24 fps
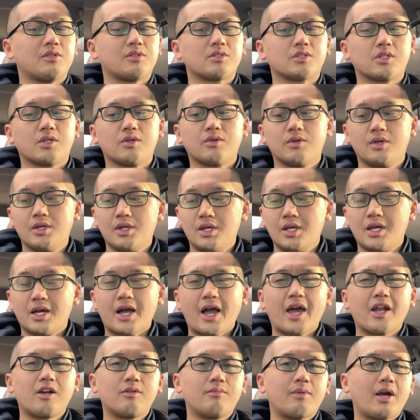So I
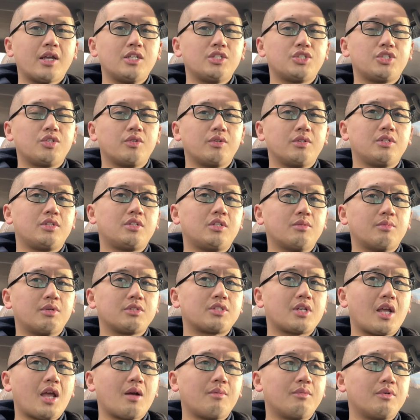don't mind shooting too much
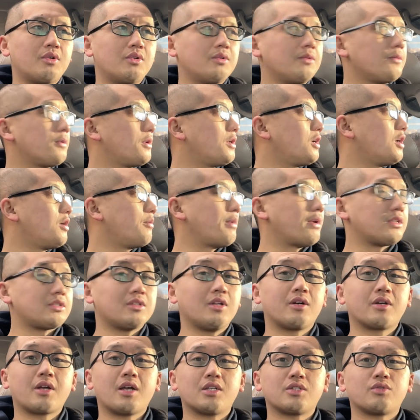ammo, um, as
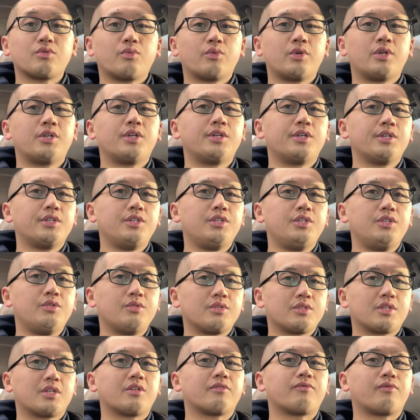long as we're
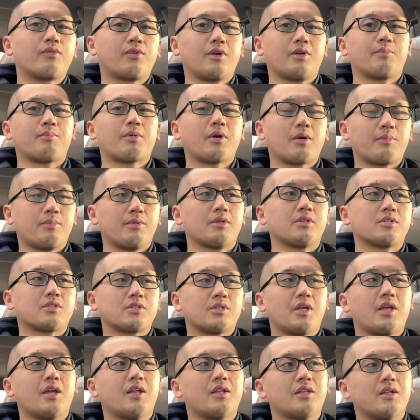using it for a purpose.
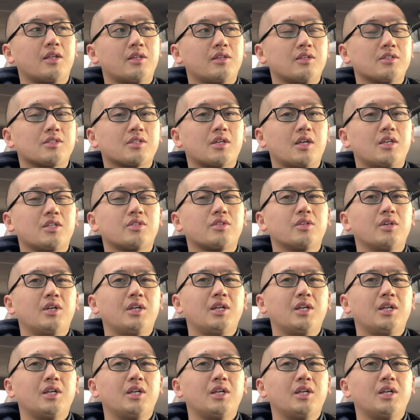And in this case,